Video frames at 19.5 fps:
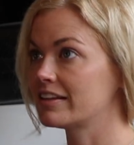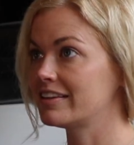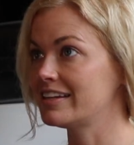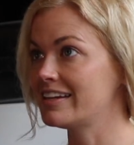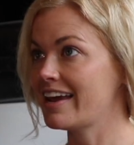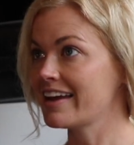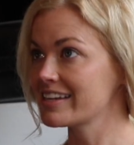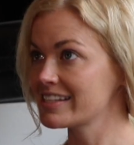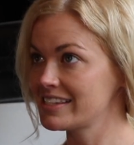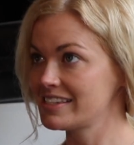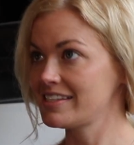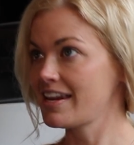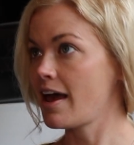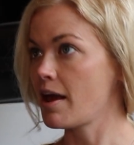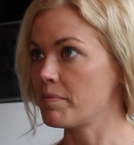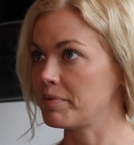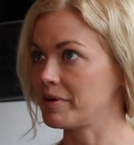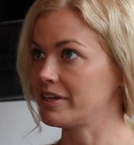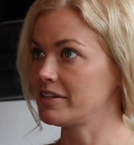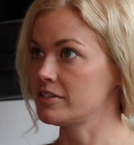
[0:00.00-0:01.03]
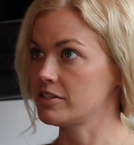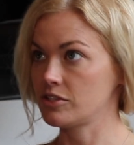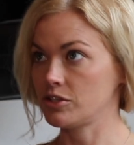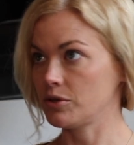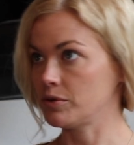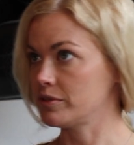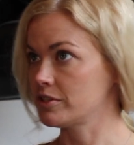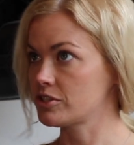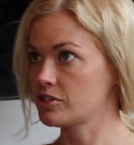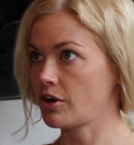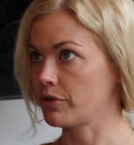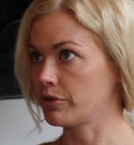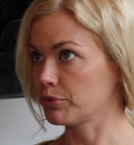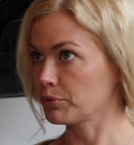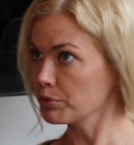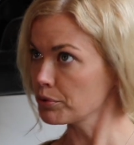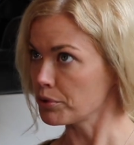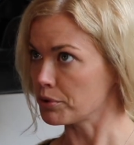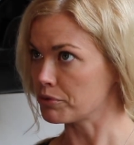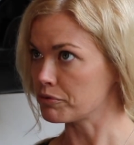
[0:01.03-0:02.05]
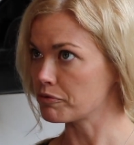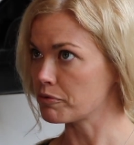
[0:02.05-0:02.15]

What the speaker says: The next step is to install the roof,